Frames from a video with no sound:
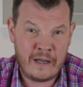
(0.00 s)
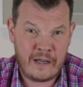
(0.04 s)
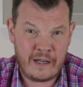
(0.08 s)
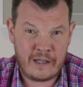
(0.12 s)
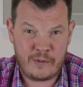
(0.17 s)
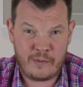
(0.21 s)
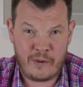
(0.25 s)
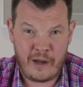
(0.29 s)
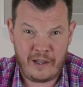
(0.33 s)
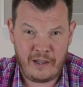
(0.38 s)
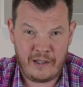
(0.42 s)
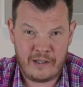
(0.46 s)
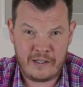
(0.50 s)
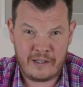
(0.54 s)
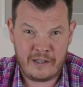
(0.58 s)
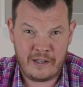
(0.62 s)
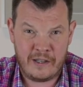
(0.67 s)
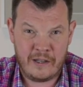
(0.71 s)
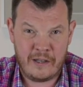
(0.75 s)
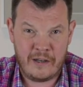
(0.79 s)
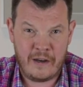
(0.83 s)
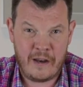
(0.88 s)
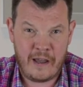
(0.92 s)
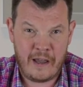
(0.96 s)
as well as
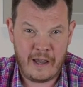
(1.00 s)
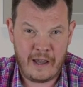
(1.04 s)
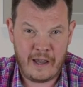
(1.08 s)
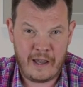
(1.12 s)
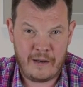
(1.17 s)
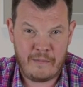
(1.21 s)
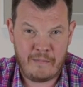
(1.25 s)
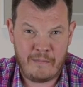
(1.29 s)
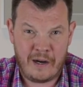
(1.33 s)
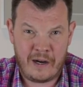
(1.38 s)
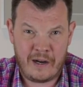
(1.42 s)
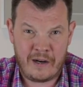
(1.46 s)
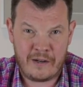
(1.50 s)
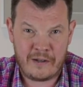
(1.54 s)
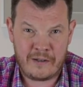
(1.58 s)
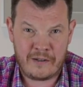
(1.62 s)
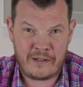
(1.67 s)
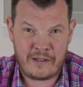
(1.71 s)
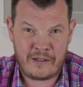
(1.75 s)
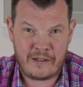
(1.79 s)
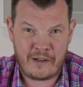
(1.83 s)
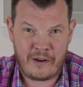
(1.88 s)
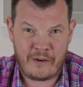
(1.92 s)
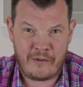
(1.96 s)
in
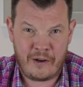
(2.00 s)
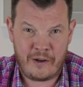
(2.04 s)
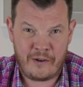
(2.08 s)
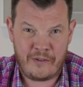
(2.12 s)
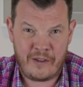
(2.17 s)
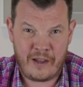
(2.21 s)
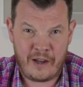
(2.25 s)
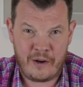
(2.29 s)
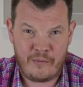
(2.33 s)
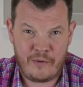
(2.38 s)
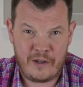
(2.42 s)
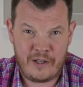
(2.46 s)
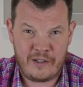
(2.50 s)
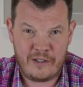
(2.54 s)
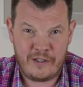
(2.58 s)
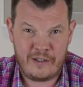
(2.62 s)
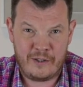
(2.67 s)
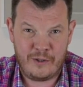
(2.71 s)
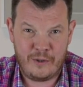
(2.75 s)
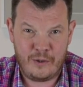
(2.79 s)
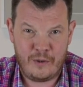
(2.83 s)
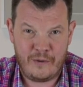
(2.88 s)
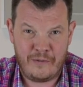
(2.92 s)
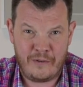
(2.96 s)
bars around that region
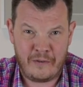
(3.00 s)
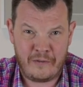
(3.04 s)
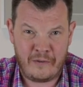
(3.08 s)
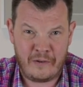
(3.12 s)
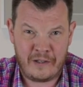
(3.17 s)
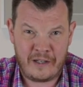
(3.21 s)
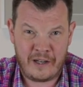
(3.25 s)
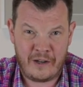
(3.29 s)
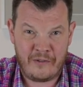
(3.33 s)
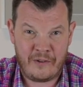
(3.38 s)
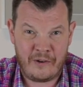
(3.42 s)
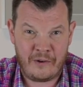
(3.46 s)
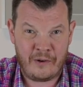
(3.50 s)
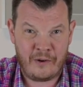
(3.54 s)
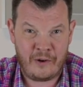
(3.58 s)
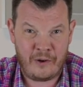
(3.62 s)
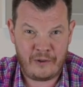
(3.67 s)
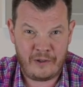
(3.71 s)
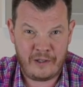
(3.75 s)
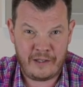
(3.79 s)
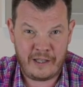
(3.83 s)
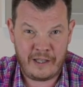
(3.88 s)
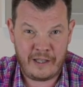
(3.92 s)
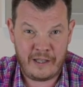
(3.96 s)
too. If you're ever down there on
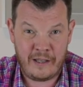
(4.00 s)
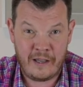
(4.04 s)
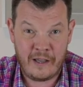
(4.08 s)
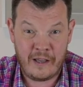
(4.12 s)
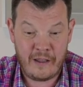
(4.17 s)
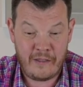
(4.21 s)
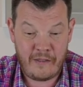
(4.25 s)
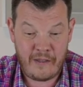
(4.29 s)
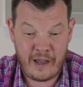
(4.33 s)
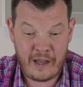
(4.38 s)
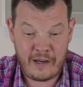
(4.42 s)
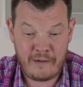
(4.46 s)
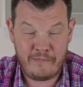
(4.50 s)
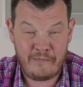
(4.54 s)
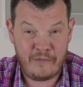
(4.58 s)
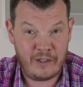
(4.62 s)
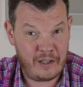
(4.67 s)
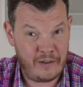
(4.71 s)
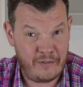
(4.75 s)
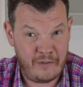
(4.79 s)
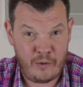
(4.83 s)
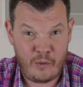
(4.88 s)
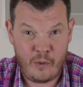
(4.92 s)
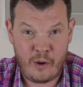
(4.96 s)
holiday, then
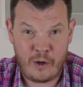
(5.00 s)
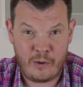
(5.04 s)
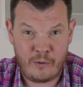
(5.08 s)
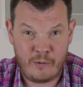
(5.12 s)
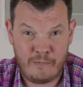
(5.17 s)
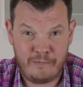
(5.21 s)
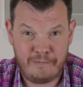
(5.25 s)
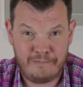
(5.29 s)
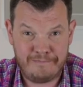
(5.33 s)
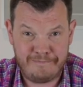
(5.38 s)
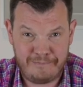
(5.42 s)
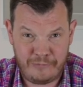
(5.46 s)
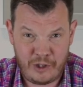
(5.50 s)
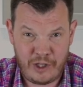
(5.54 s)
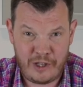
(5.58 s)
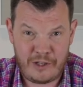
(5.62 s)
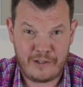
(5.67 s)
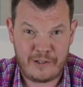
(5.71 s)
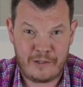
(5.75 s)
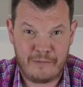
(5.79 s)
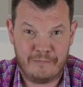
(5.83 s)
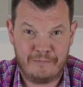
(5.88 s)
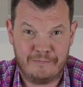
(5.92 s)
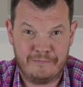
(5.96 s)
give it a whirl.
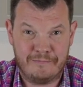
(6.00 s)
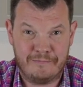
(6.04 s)
Cheers.